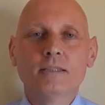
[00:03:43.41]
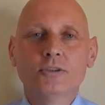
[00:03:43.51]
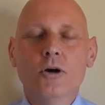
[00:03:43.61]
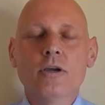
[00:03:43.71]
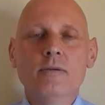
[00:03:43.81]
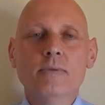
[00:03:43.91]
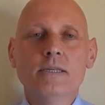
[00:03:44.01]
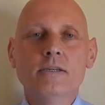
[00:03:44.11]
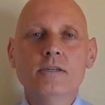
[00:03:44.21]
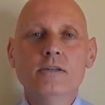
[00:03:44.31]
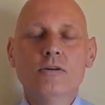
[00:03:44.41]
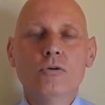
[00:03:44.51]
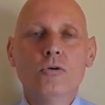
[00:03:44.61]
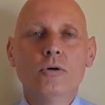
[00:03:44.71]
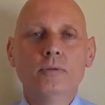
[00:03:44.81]
documented
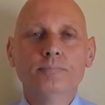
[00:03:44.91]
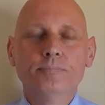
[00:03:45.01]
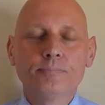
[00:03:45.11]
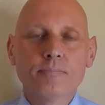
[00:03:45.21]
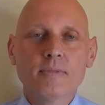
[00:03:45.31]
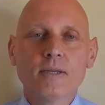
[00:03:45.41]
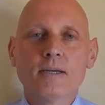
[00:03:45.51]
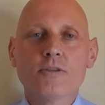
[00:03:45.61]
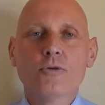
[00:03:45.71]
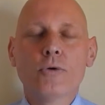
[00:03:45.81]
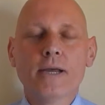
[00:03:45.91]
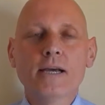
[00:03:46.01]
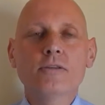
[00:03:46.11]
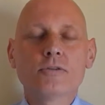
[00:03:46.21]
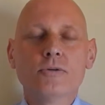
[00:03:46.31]
or thought
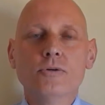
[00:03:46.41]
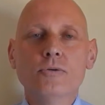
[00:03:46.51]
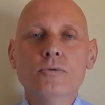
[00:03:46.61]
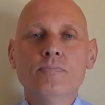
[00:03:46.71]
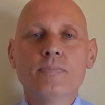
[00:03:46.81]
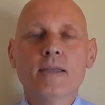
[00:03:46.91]
out through